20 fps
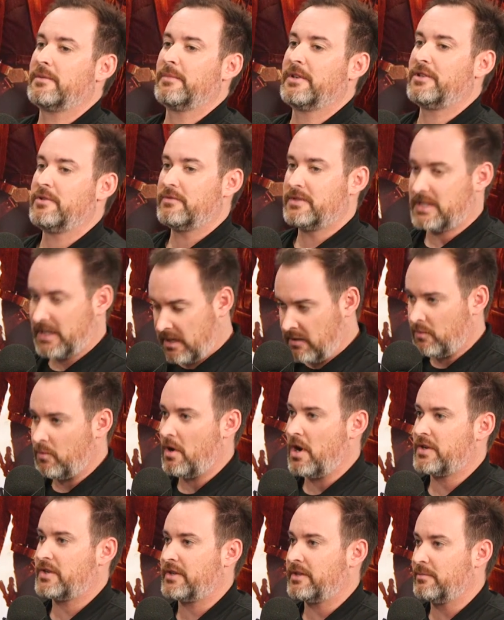I'm like, you didn't
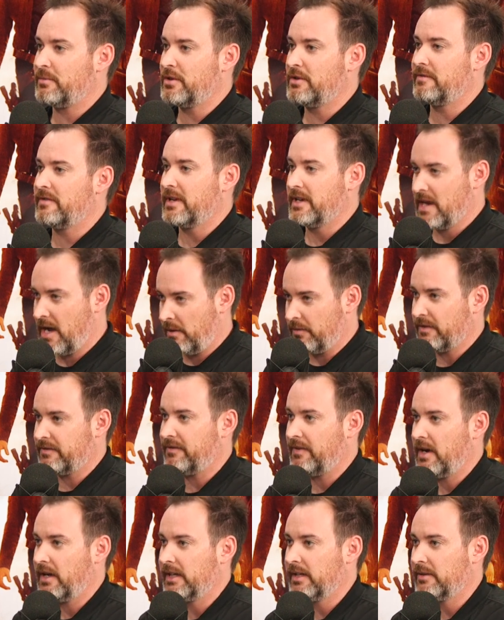watch the movie. Now we're
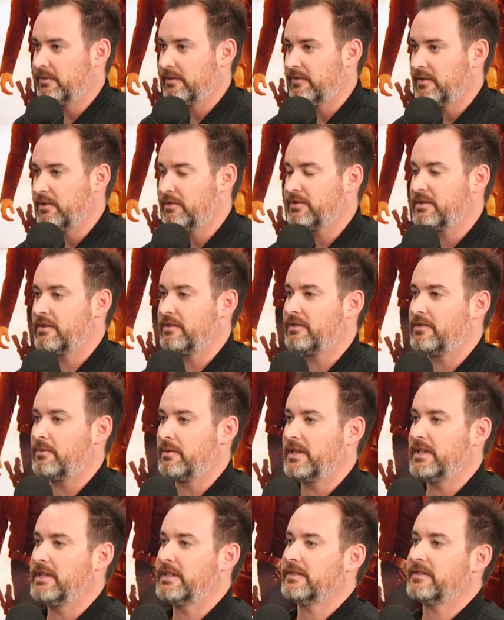fighting. We've known each other
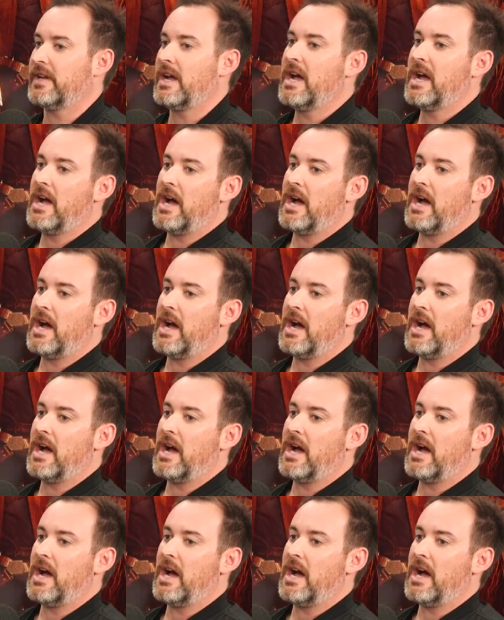20 years.